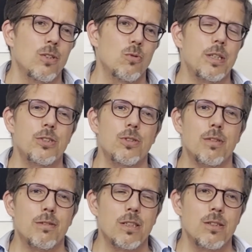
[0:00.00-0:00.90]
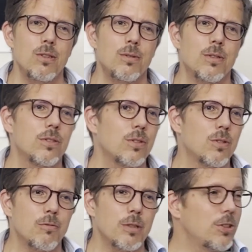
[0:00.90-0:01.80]
which could have included
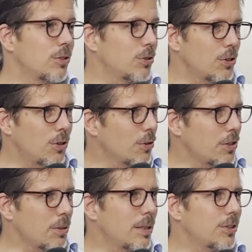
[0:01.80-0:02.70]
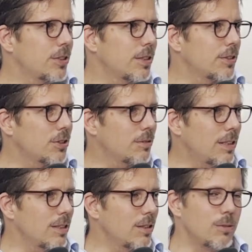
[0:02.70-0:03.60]
some regional security measures, right?